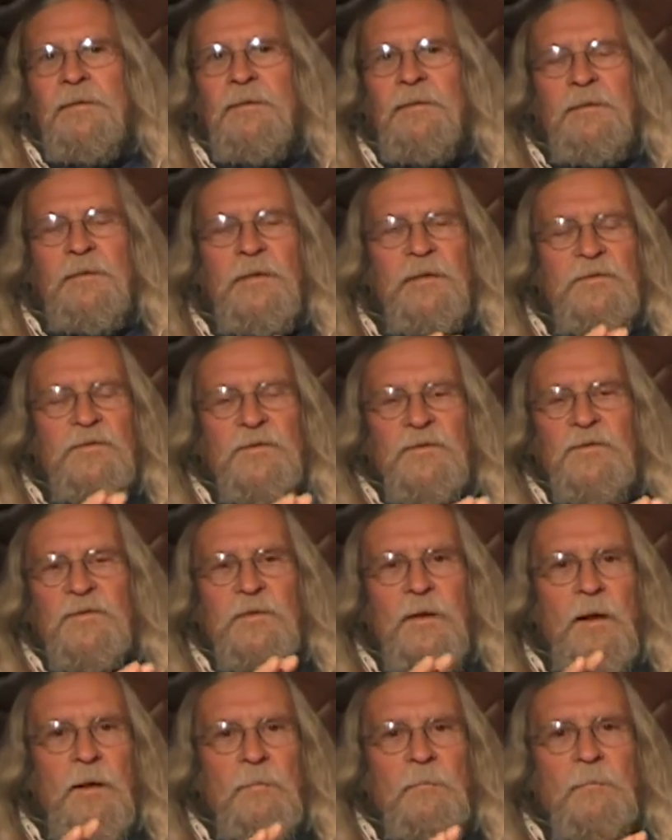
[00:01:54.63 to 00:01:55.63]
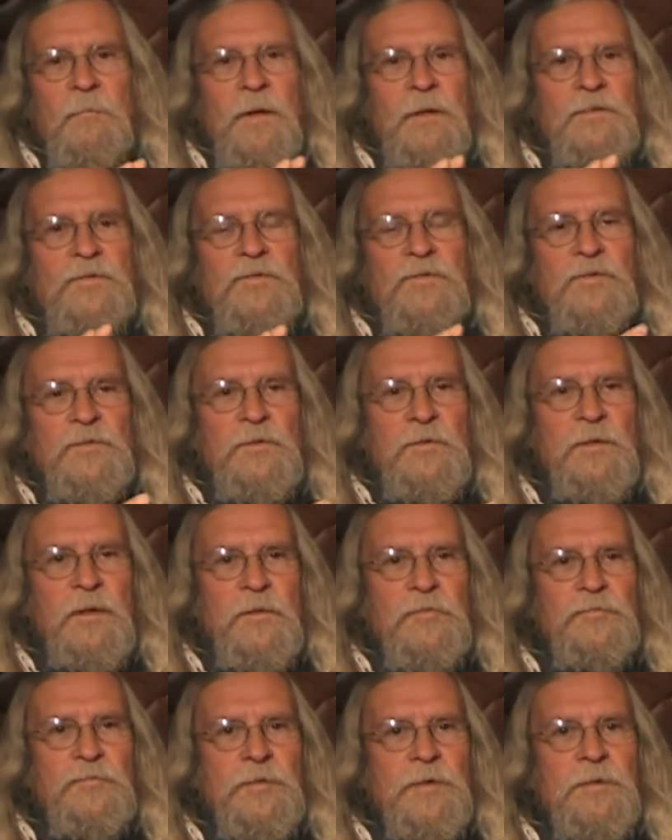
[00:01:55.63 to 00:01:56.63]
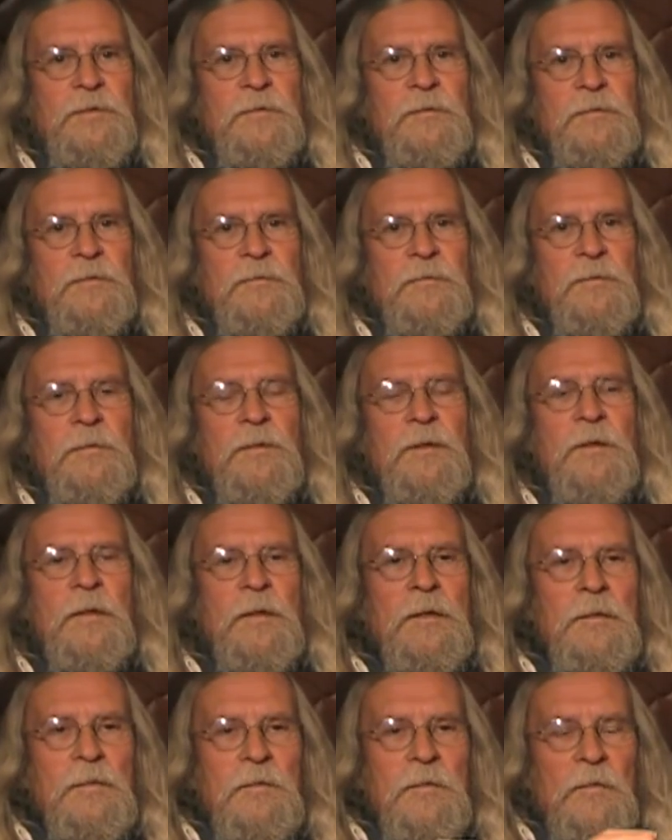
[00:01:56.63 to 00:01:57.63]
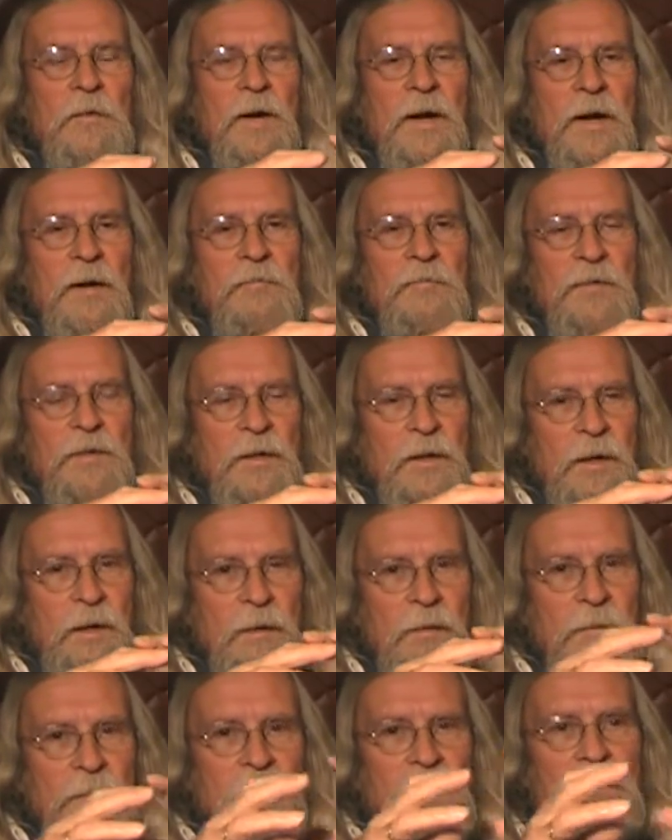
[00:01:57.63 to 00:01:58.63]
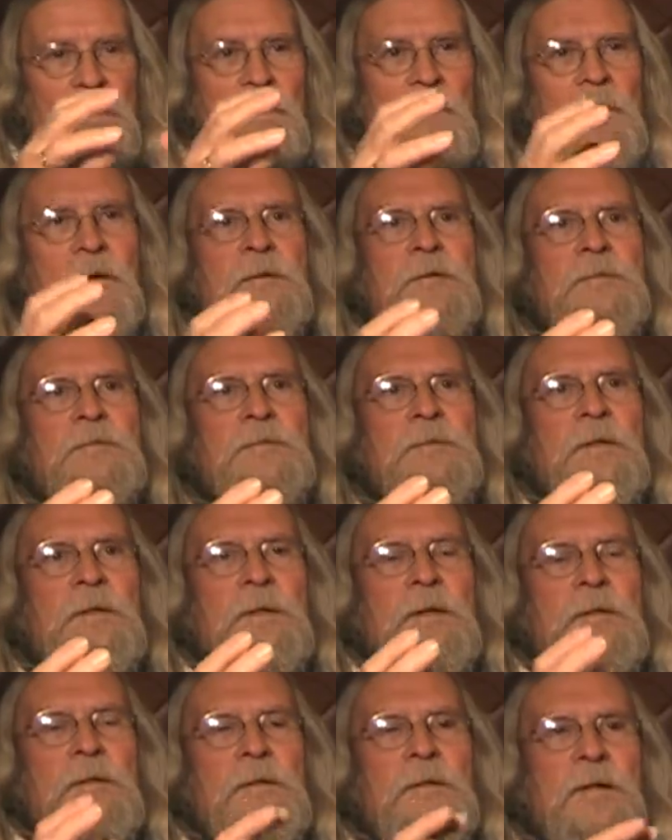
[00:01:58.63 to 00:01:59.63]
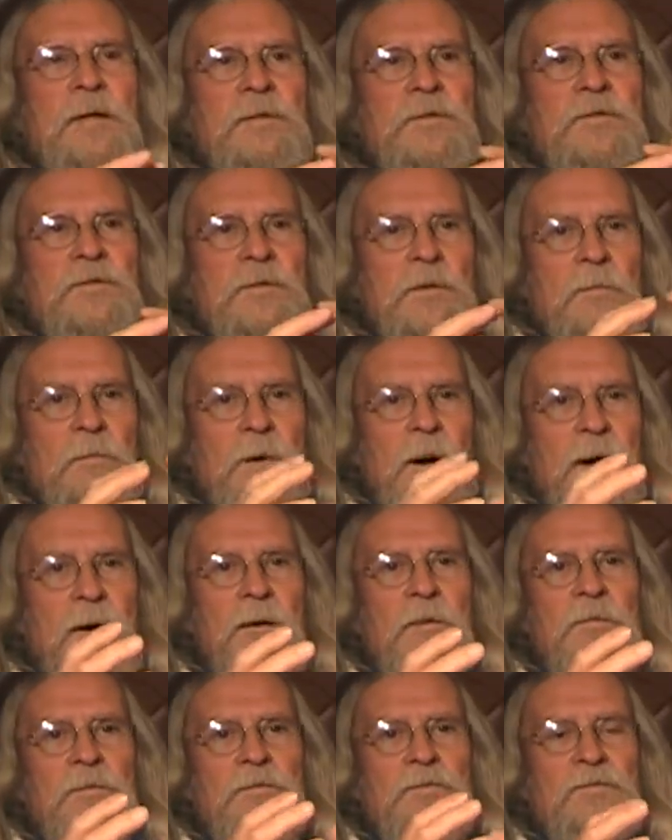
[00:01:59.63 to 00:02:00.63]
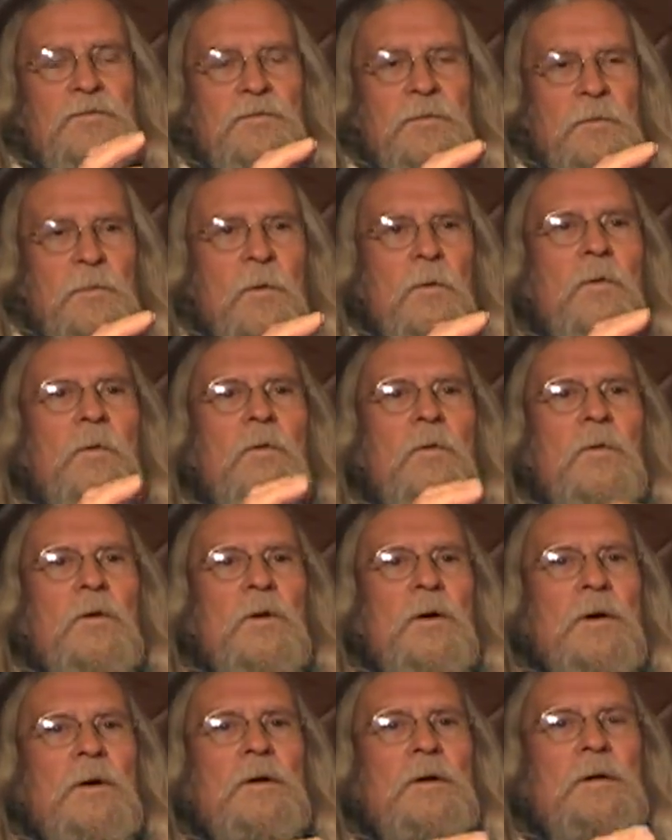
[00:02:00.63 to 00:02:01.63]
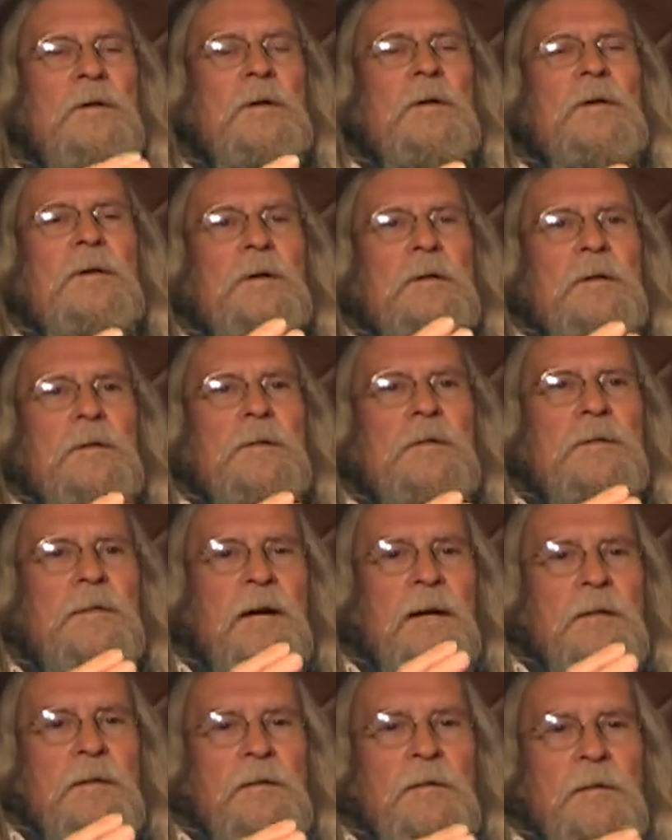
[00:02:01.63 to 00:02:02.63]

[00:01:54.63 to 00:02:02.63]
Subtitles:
This is not much different. You have an area that surrounds the core that